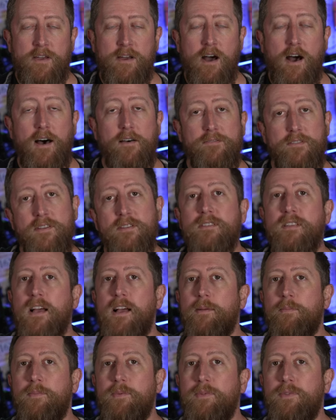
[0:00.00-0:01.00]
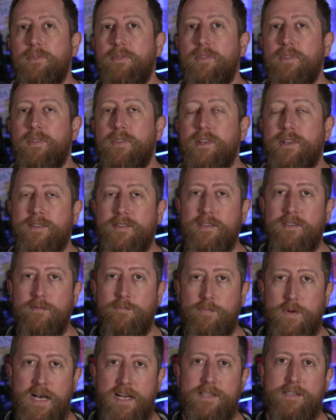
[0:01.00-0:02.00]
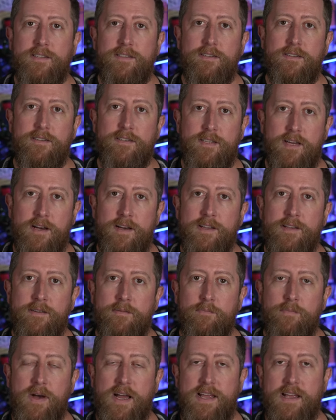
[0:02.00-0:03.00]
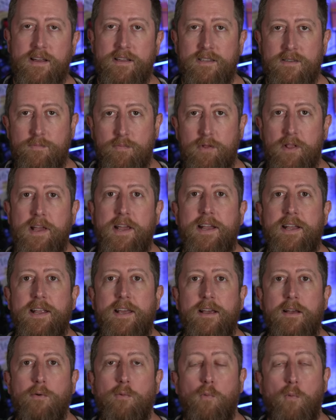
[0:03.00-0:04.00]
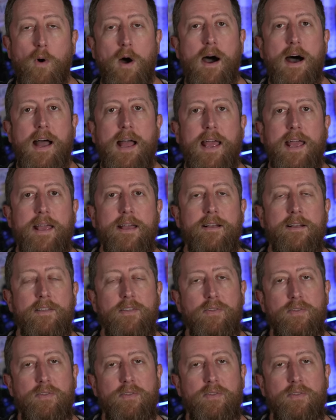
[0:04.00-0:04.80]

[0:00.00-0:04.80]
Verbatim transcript: Oftentimes, this is best done by explaining why